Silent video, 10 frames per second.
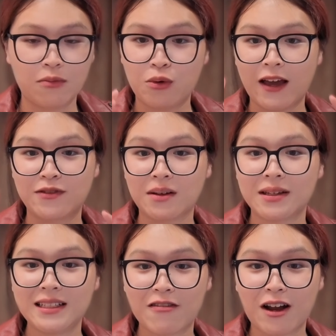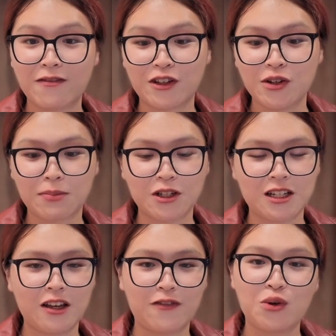we have subsidies and grants for you,
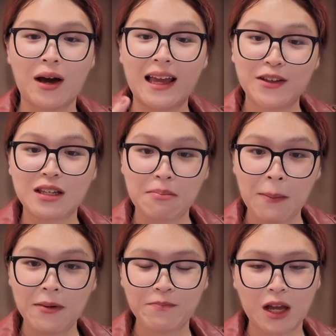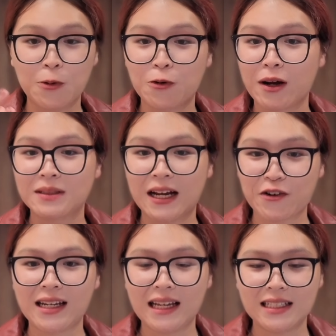especially if you are an NGC member. Our programs are
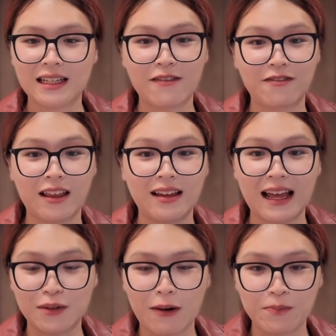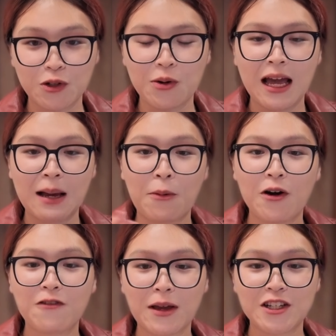accredited and funded as well. So
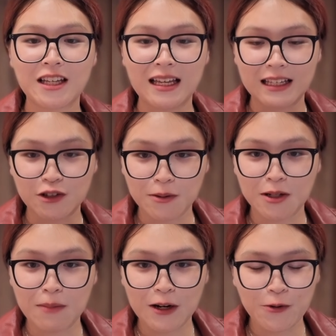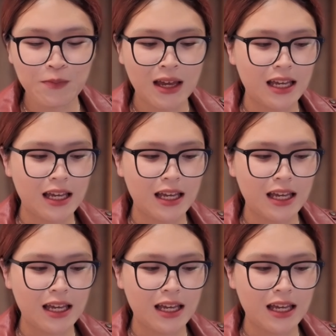more information in the description below.